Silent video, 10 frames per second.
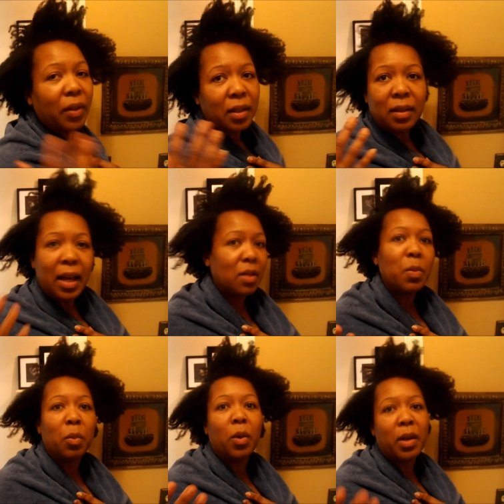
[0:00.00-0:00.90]
is, has
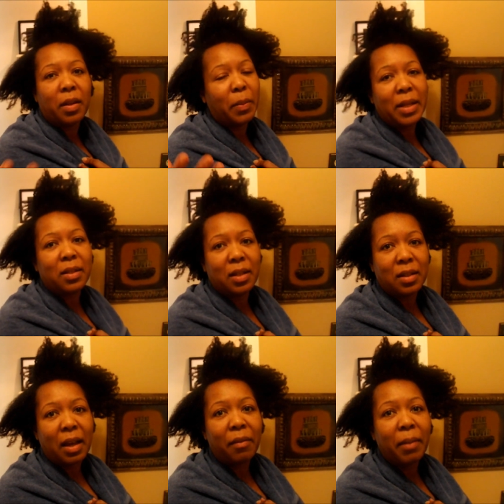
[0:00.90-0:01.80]
been one of the best
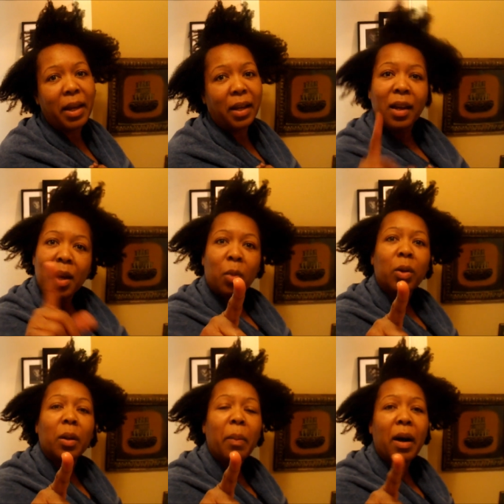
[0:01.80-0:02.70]
things I've made.
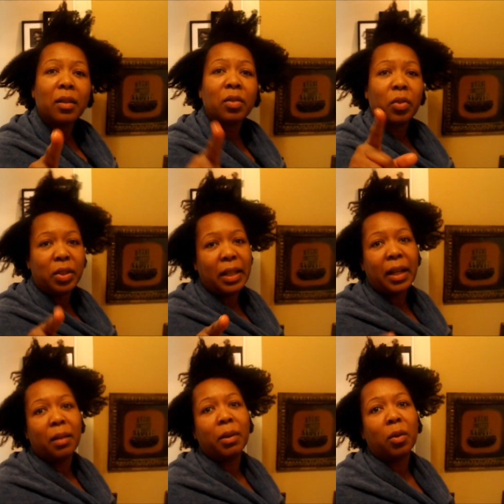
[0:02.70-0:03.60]
We're going to pause for a
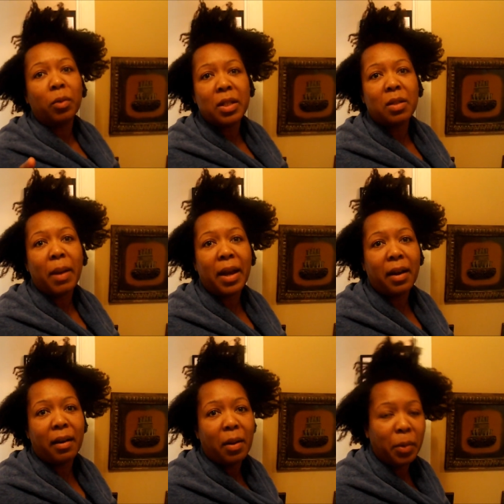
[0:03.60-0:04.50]
second. I'm going to rinse my
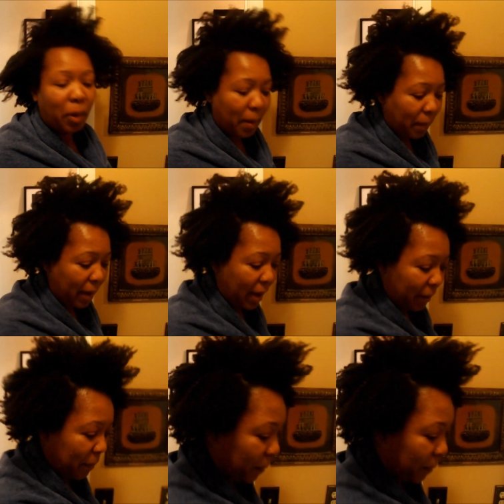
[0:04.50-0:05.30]
hair and I'll be right back.